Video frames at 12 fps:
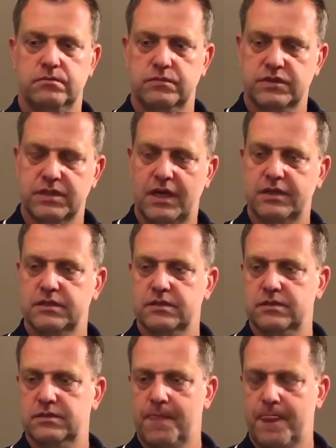started
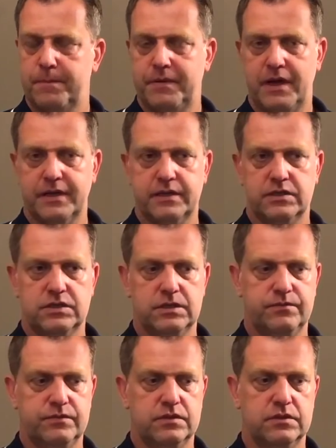a
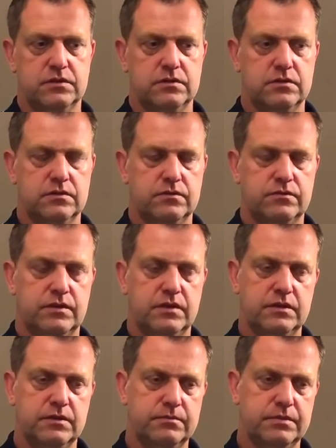partnership with a
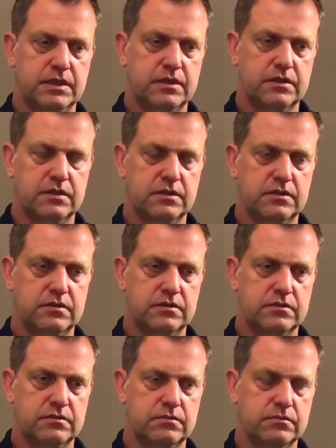very big
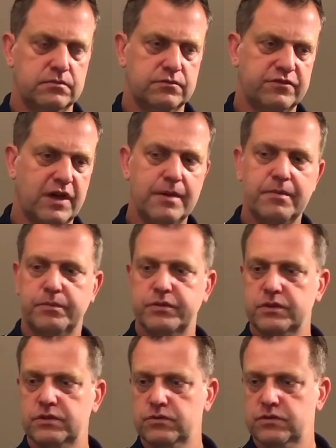fiber
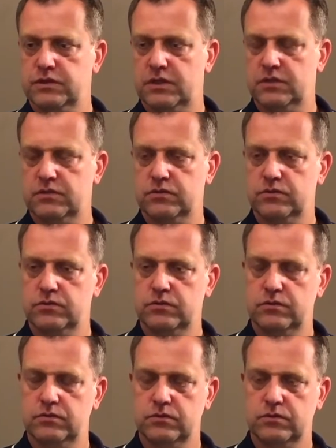producer
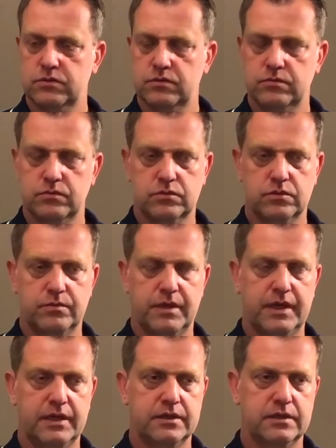to
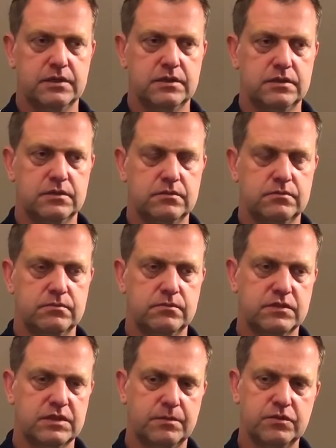make
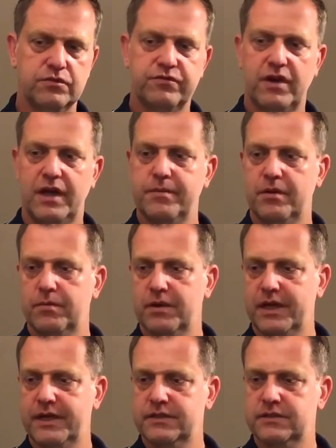some new fiber
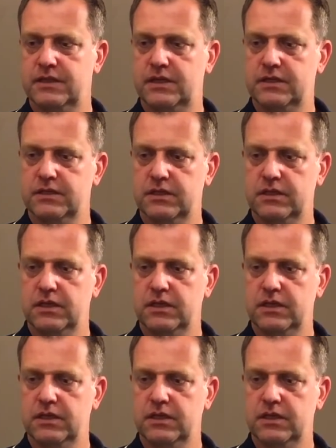blades, and